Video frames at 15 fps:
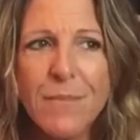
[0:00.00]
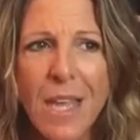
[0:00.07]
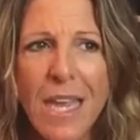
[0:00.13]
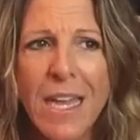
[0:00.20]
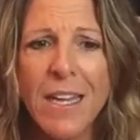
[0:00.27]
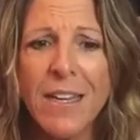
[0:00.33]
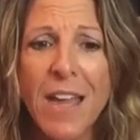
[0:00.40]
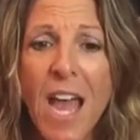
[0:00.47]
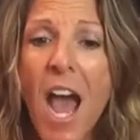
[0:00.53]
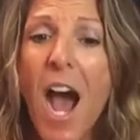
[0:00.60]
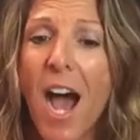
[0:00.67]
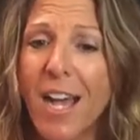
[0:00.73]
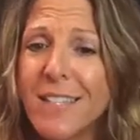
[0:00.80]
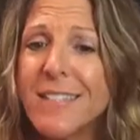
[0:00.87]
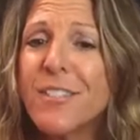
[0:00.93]
And
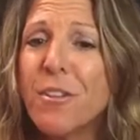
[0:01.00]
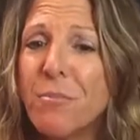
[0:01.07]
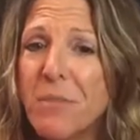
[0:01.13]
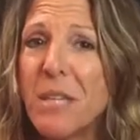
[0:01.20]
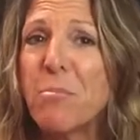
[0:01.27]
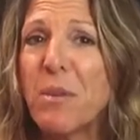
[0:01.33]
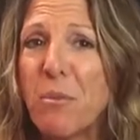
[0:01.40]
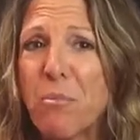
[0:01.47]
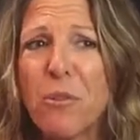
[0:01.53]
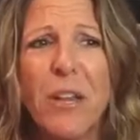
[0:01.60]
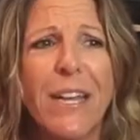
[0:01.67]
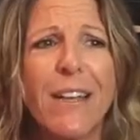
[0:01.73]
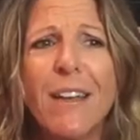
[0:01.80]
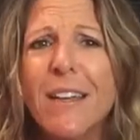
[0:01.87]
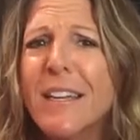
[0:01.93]
I still meet people
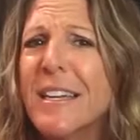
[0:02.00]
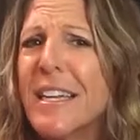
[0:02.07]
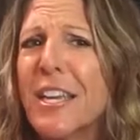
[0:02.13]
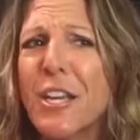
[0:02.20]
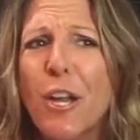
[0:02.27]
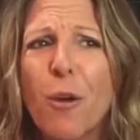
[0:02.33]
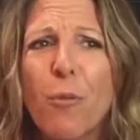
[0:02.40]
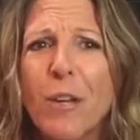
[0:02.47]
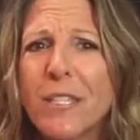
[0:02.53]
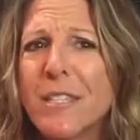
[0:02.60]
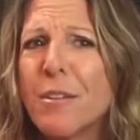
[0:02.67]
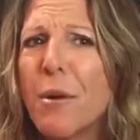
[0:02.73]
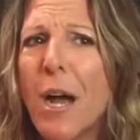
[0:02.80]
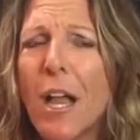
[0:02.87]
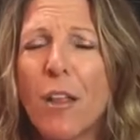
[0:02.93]
like, you know, once
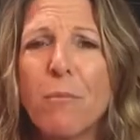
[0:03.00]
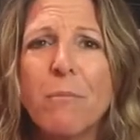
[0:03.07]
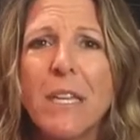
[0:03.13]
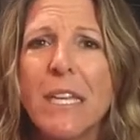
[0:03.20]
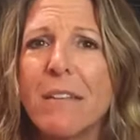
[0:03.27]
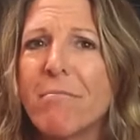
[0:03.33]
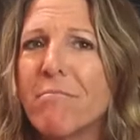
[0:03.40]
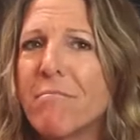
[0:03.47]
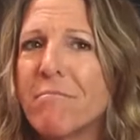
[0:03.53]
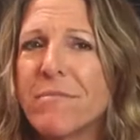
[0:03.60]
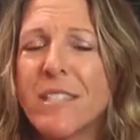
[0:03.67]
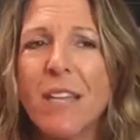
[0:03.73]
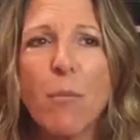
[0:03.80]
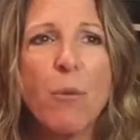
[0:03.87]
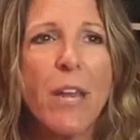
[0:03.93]
in a while I'll meet
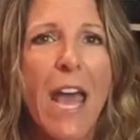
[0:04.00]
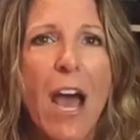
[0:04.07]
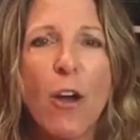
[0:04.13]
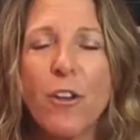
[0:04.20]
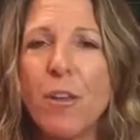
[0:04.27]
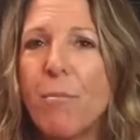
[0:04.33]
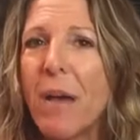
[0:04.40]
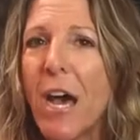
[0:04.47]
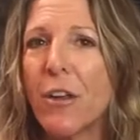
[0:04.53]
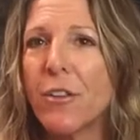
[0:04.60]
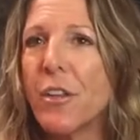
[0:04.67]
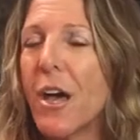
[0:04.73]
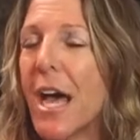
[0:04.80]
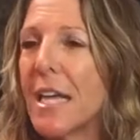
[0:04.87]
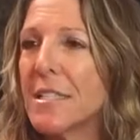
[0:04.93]
someone out and about
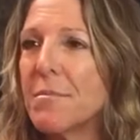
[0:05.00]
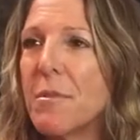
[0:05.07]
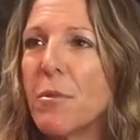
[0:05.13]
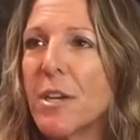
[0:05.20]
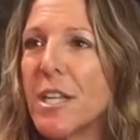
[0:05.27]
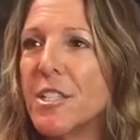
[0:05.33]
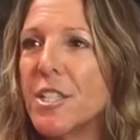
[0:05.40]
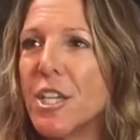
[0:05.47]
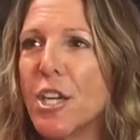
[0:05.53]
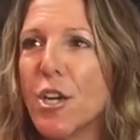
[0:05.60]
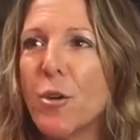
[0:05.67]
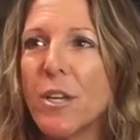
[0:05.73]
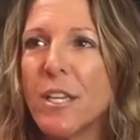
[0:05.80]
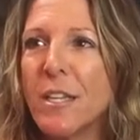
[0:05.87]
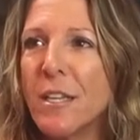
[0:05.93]
and they'll ask me what I do.
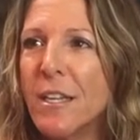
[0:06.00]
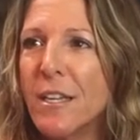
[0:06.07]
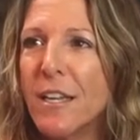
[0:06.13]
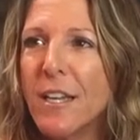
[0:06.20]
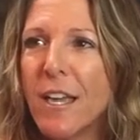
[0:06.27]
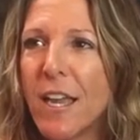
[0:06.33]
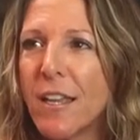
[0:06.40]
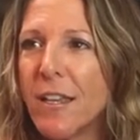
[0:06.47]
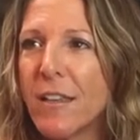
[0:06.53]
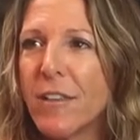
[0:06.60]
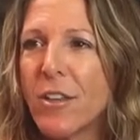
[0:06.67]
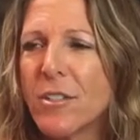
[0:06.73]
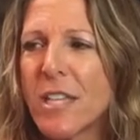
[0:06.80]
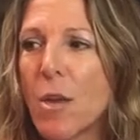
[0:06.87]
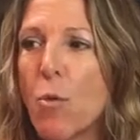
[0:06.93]
And and
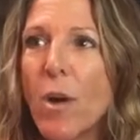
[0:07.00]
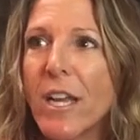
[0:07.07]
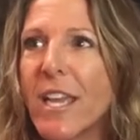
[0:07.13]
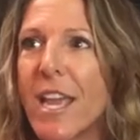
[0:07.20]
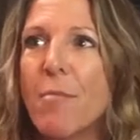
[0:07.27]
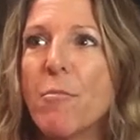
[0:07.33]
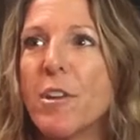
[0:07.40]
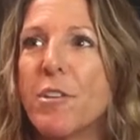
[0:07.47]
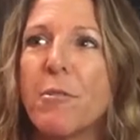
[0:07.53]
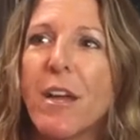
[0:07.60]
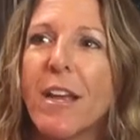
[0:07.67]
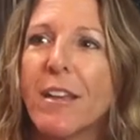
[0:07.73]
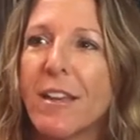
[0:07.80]
they'll say, "What game are you in?"